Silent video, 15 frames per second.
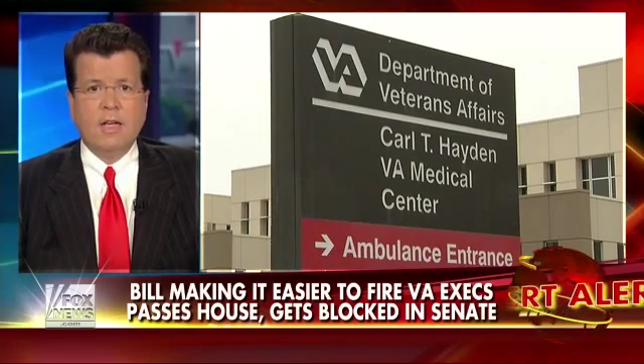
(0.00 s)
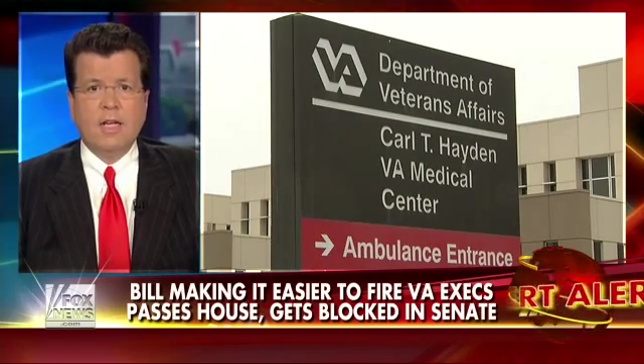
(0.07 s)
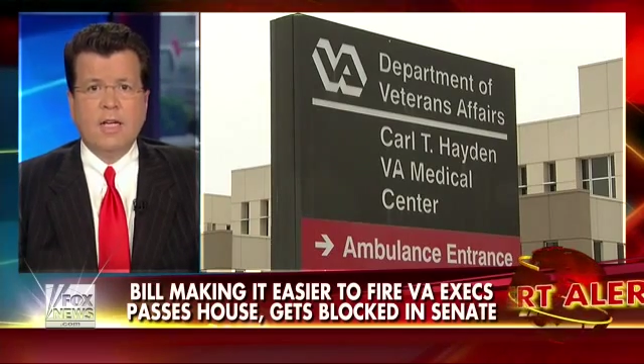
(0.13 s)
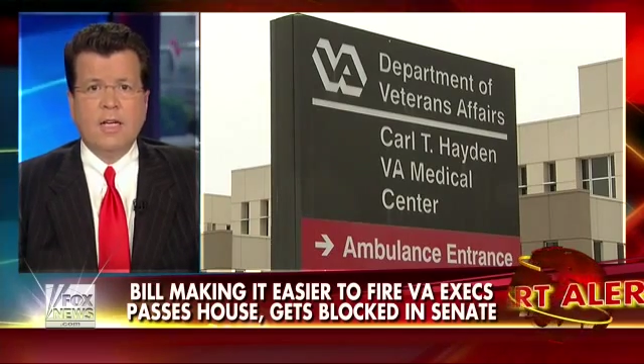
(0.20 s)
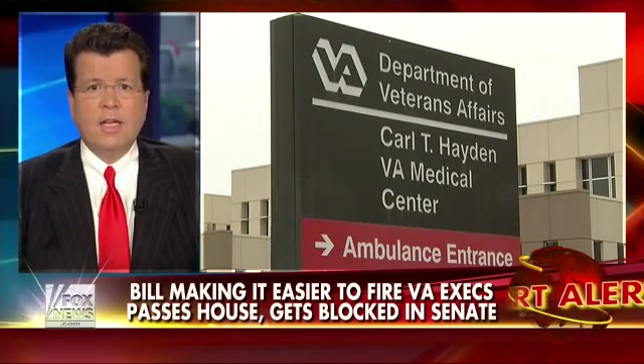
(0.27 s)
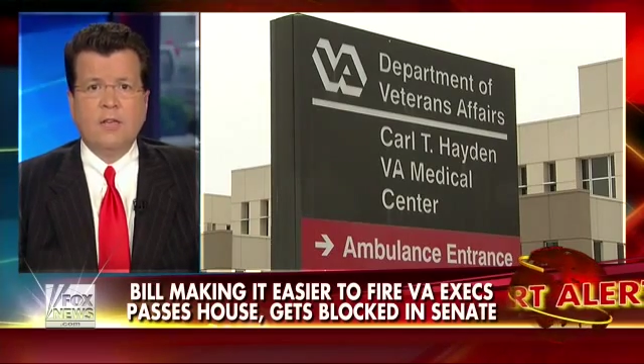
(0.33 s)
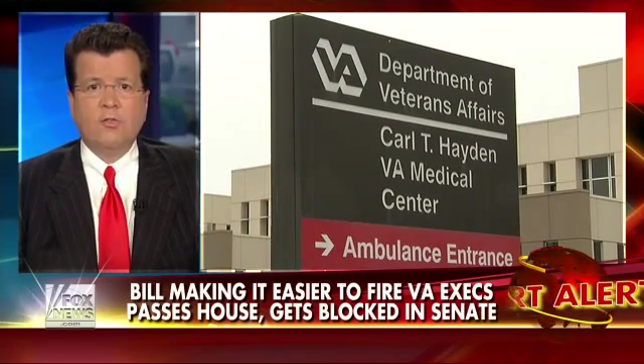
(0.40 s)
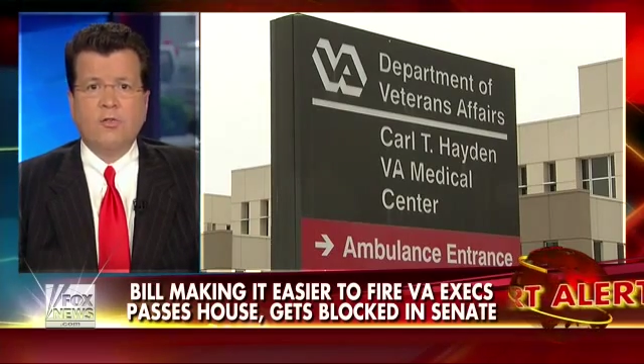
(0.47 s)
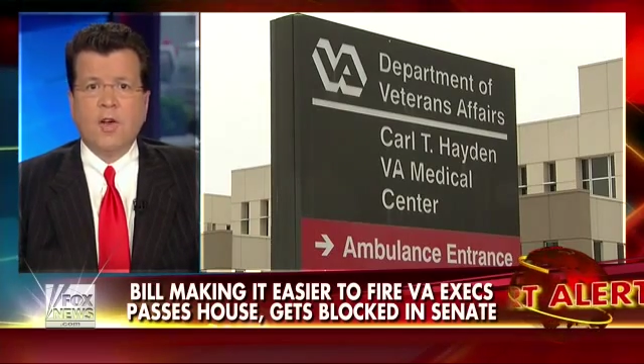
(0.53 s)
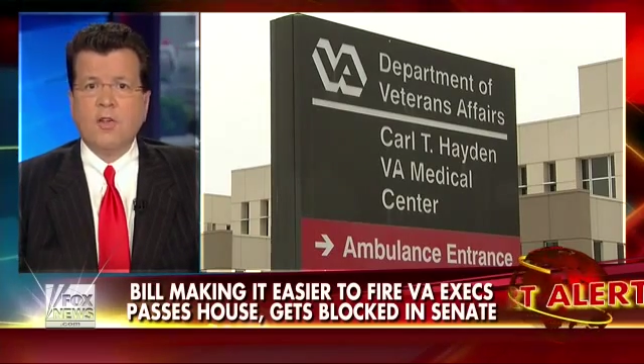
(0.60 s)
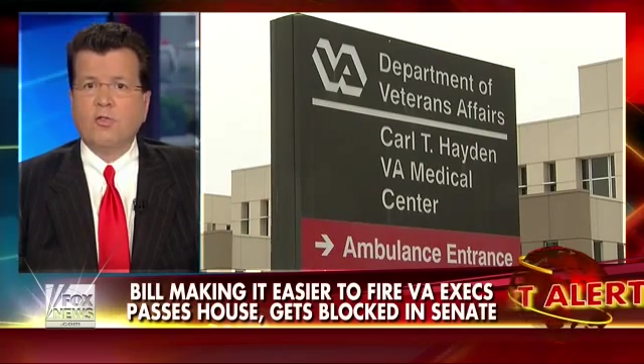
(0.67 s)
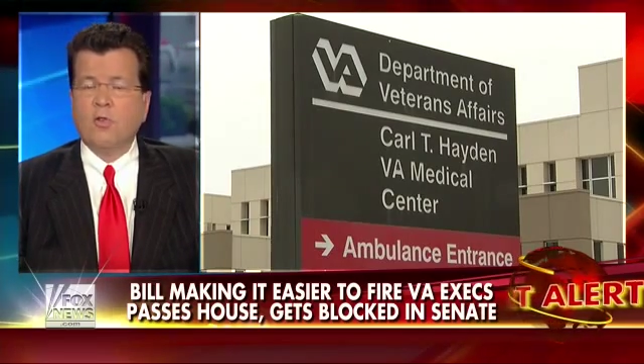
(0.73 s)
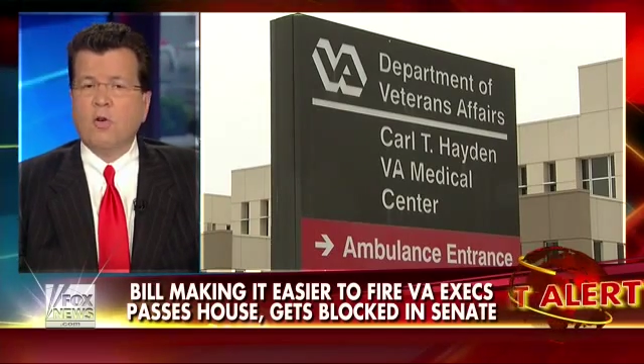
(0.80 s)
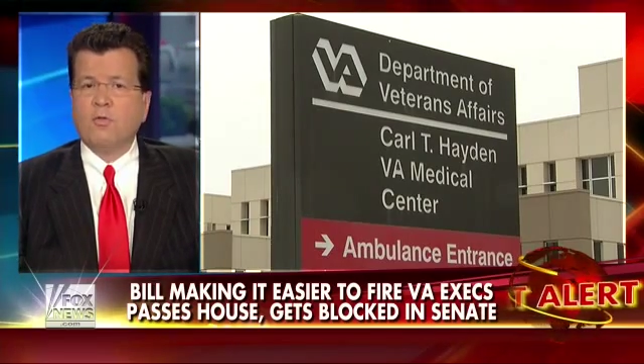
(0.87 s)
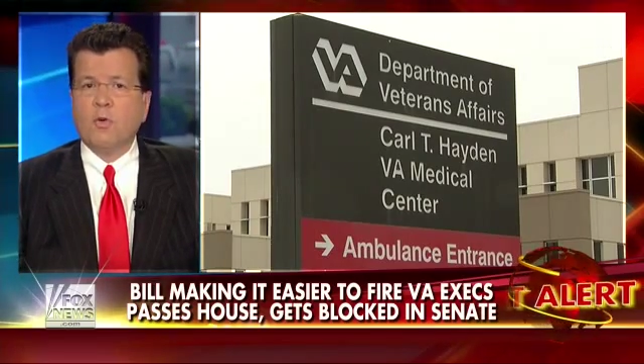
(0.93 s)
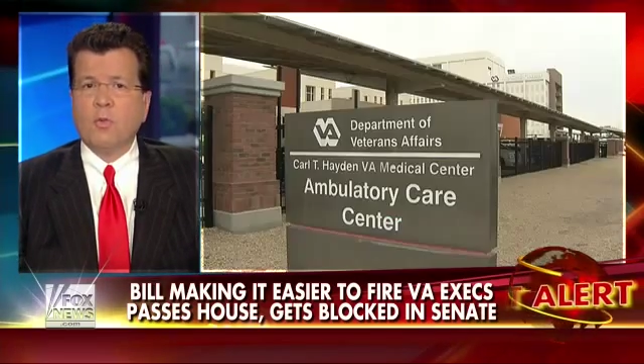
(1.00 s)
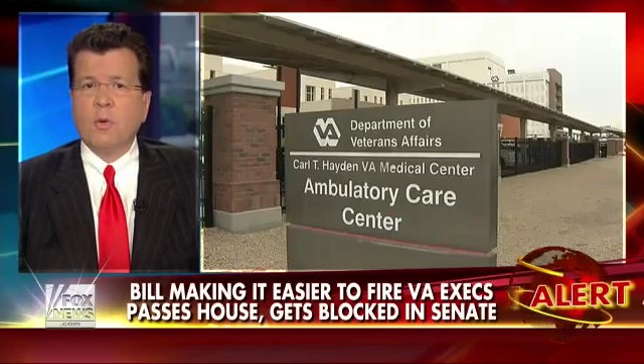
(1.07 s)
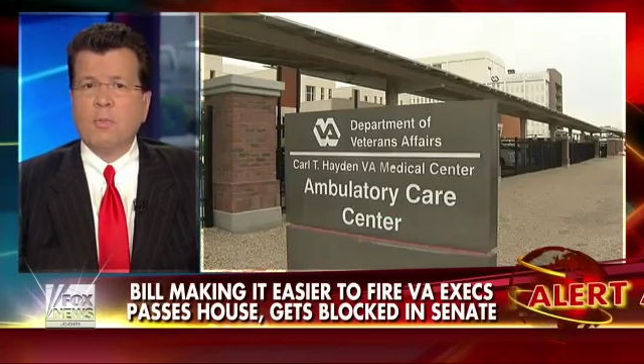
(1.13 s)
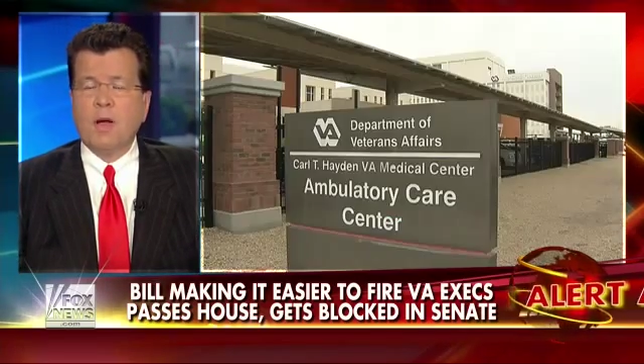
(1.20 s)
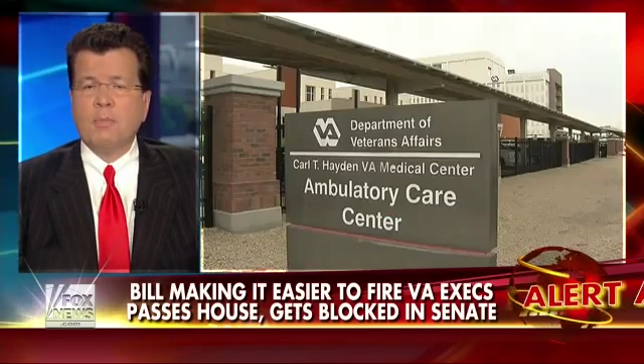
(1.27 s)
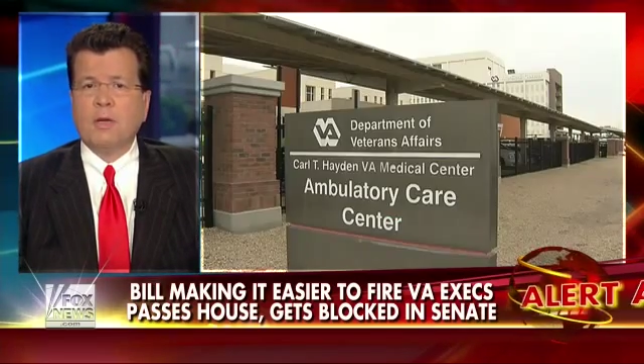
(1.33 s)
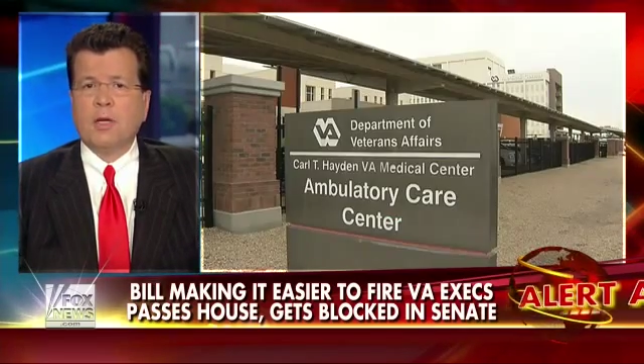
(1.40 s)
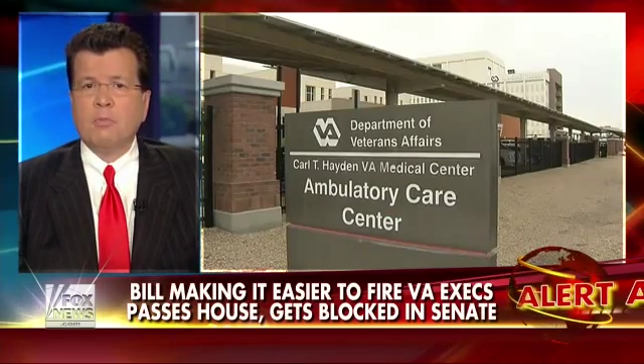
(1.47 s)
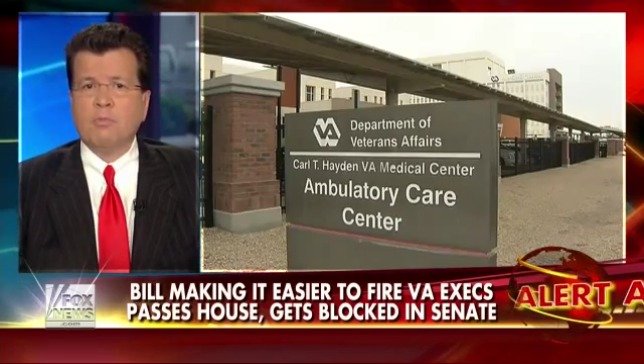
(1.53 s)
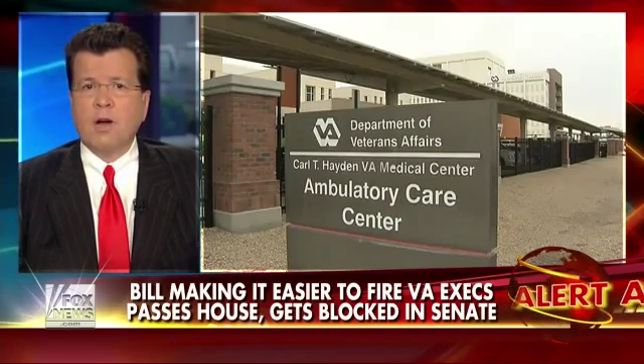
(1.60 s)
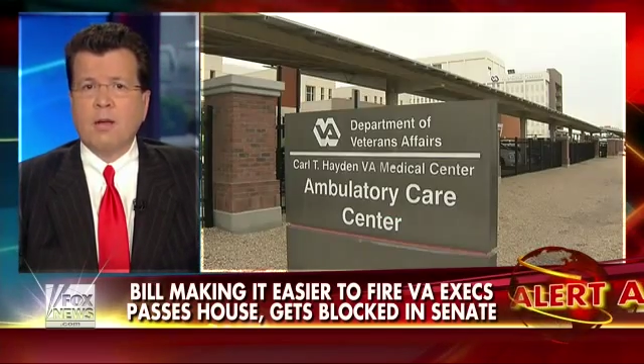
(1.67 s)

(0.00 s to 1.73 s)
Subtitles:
and he's fresh off a Republican